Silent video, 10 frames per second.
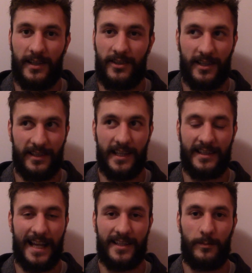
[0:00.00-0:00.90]

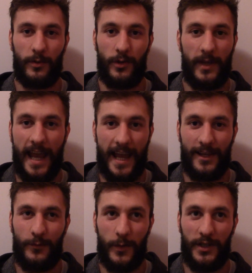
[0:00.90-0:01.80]
It's that simple. You
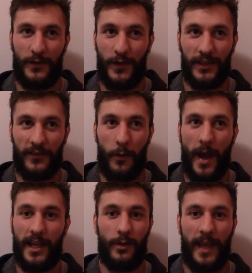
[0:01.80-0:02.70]
can't, once you feel a different
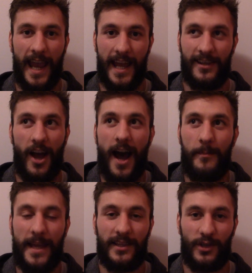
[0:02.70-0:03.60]
way, you can't
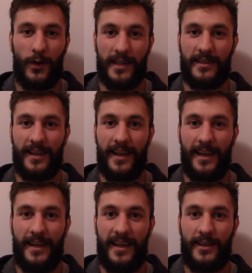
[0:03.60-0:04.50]
not make the choice.
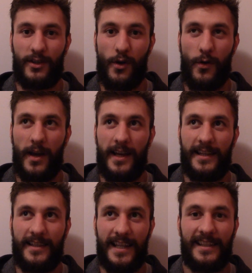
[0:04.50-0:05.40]
So
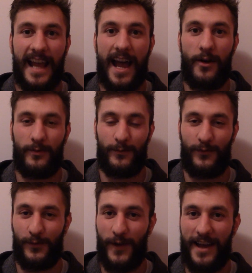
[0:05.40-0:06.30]
sit down
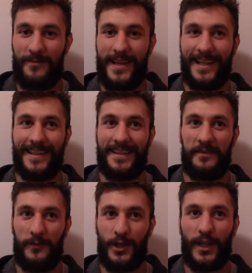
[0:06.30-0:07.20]
for 5 minutes
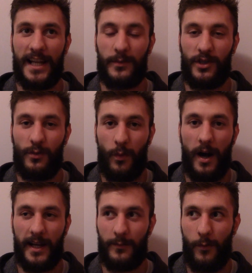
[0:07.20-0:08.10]
and visualize what you
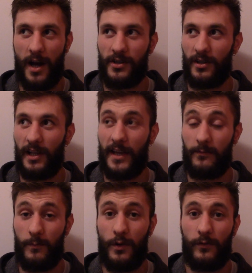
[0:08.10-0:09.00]
want and watch your
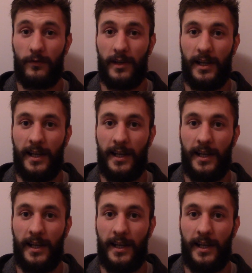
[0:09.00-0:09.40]
life move.